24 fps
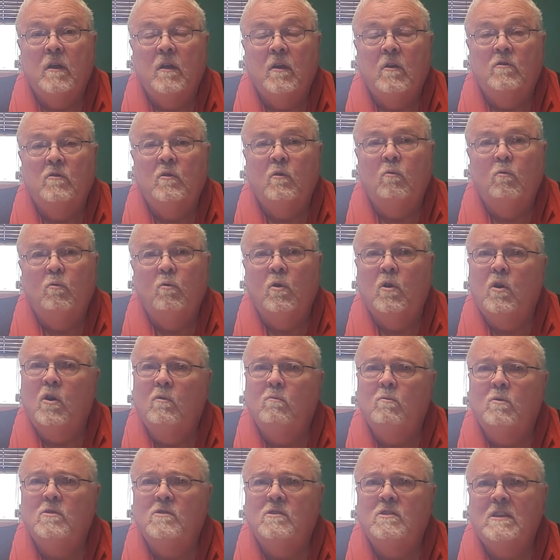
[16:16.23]
the world
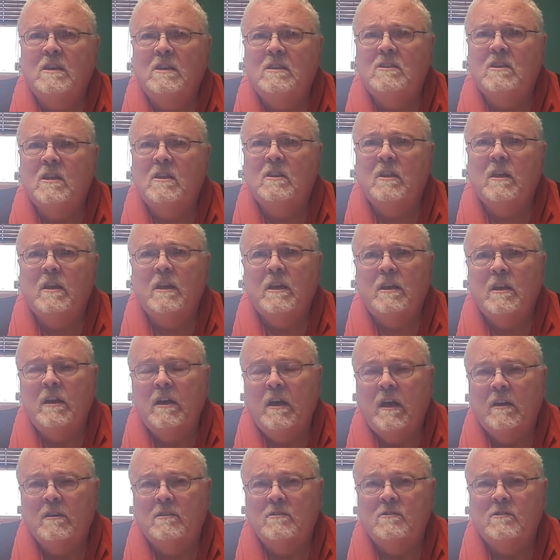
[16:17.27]
will see something in
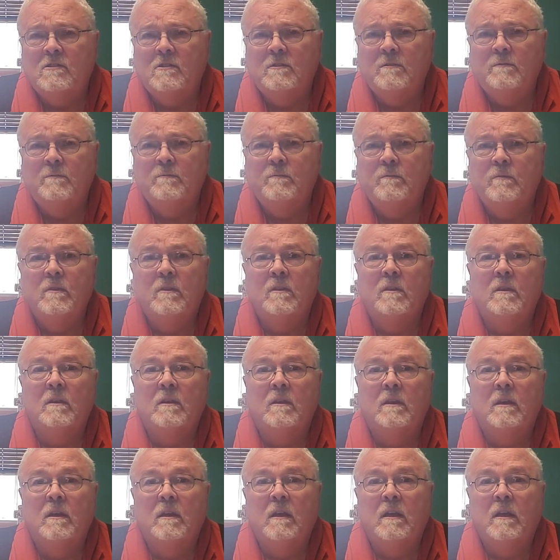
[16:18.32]
us
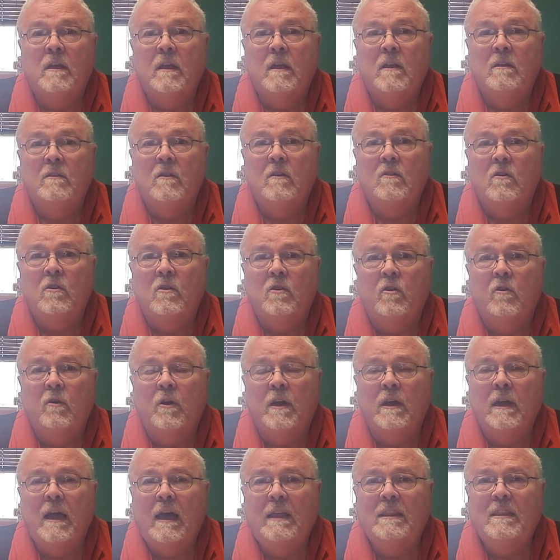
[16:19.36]
that they're
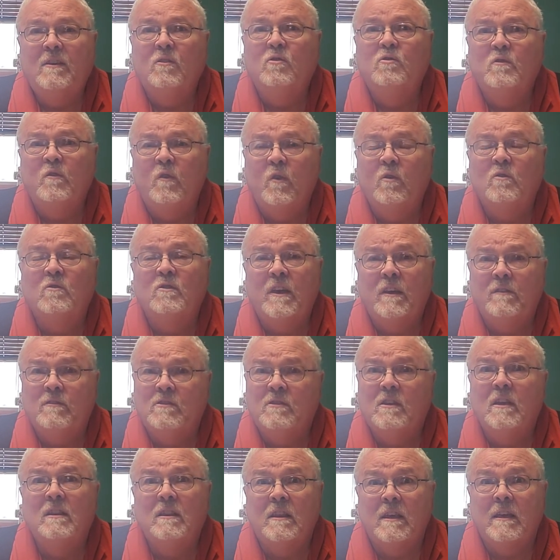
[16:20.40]
going, those folks have
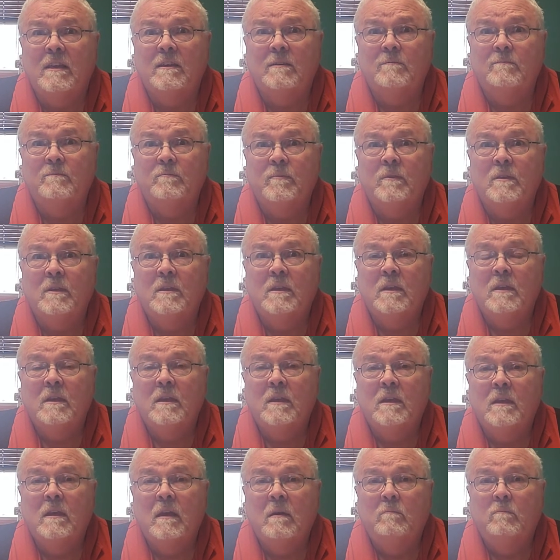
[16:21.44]
something
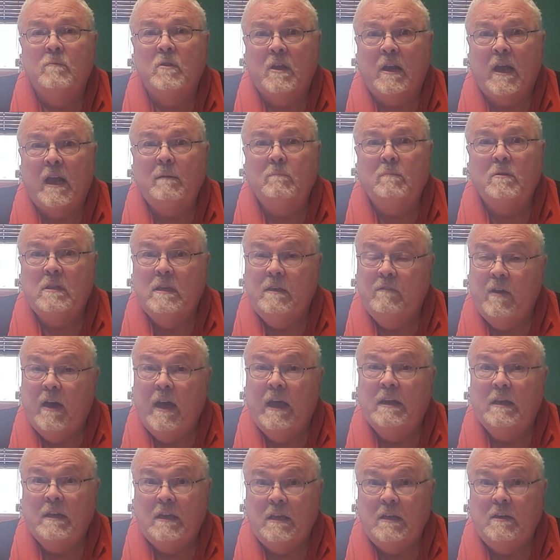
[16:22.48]
that I believe
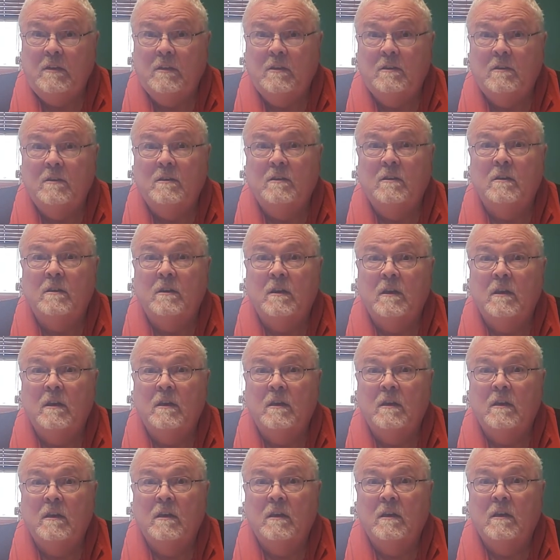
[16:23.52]
I need.
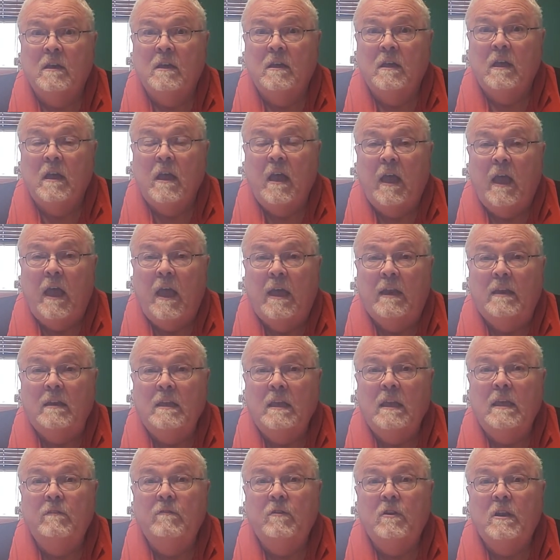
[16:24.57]
And
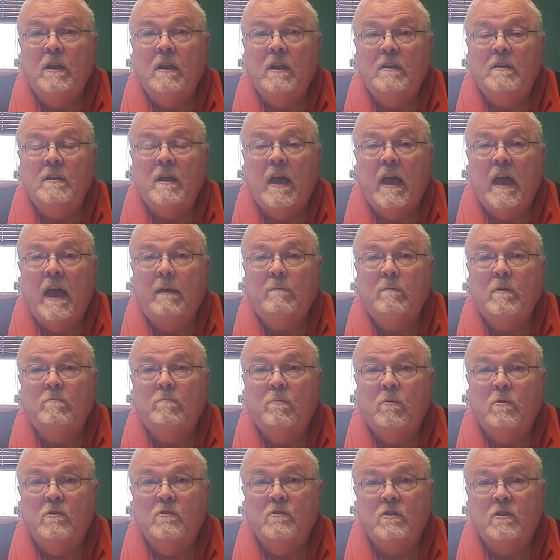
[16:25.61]
even at a time of
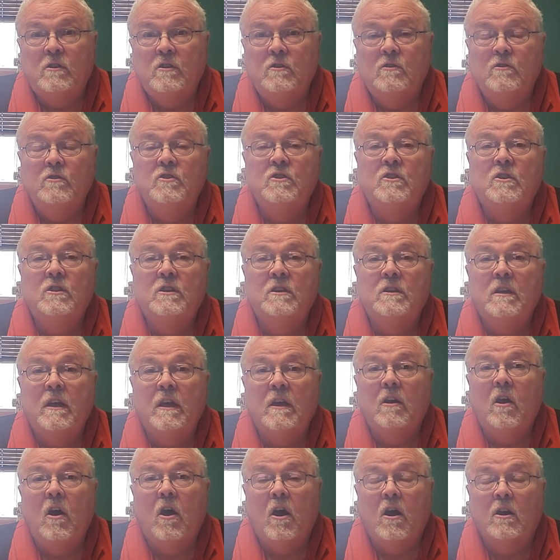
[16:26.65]
persecution and
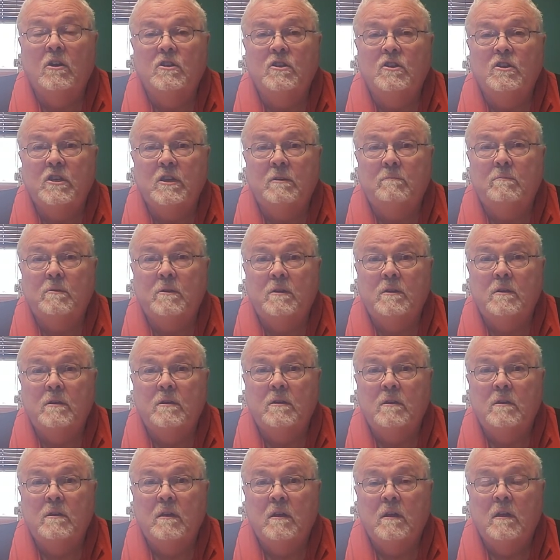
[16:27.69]
hardship,
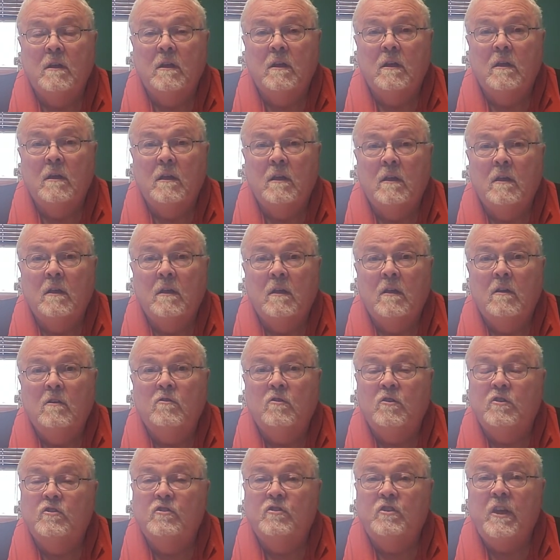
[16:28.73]

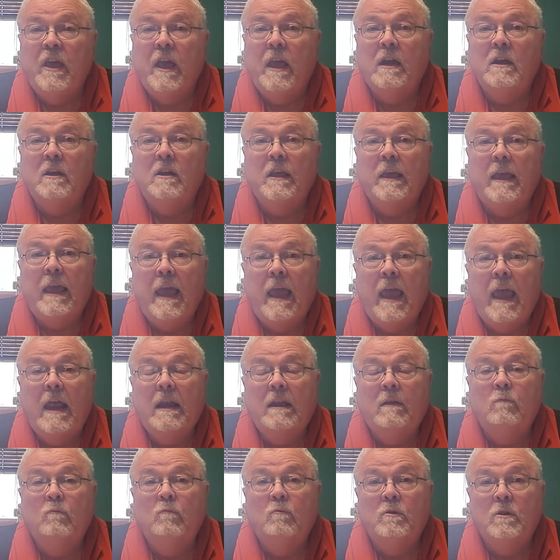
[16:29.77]
Christianity can
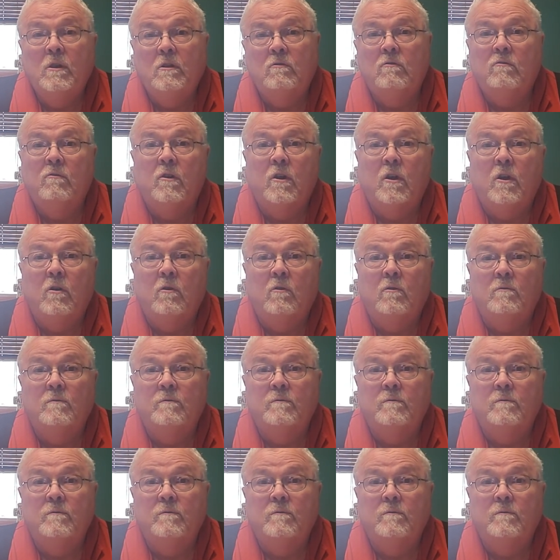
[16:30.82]
and will grow